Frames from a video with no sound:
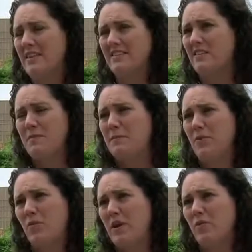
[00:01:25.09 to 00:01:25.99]
list of
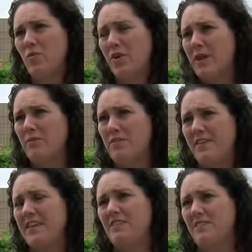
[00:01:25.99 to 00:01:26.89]
people that we weren't able to
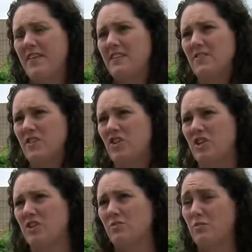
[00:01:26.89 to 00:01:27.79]
fit into the festival this
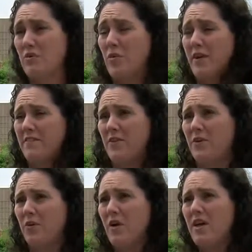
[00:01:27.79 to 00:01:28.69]
year, with quite a
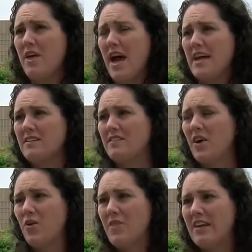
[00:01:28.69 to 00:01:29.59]
few. And
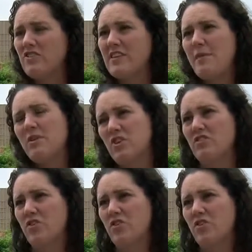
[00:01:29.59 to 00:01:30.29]
so that's just how much it's